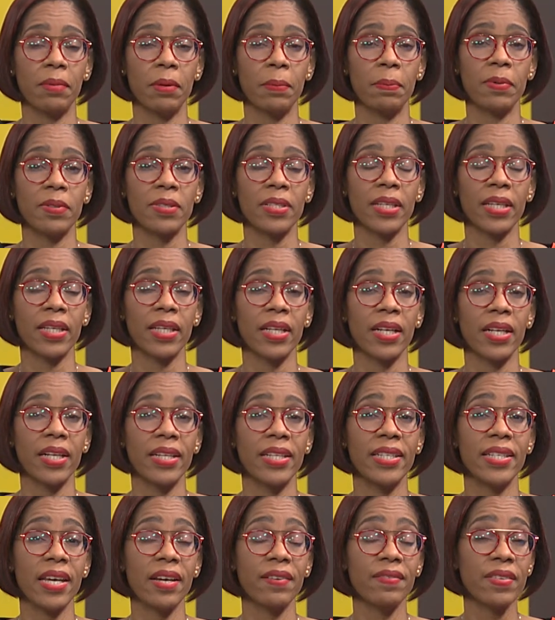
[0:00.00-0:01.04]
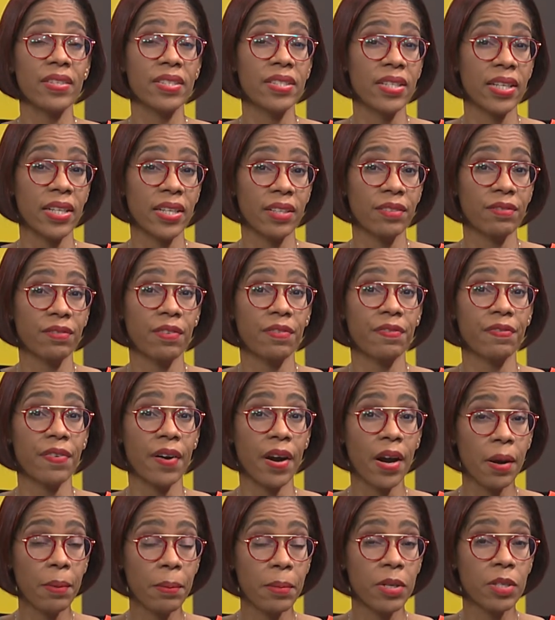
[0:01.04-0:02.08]
particularly devastating for
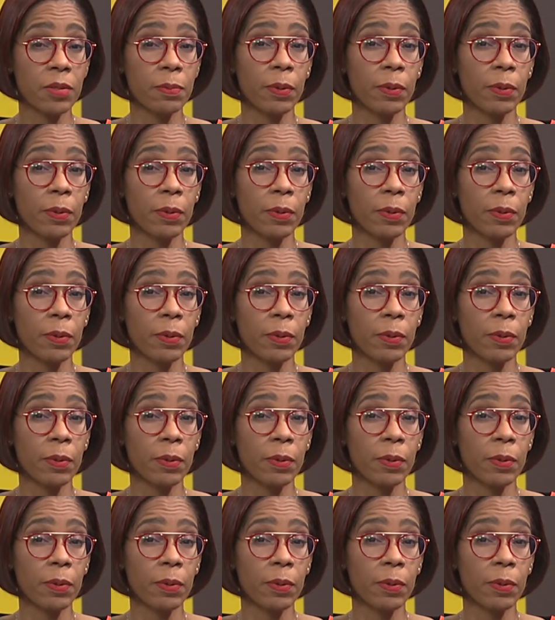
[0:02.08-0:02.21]
farmers,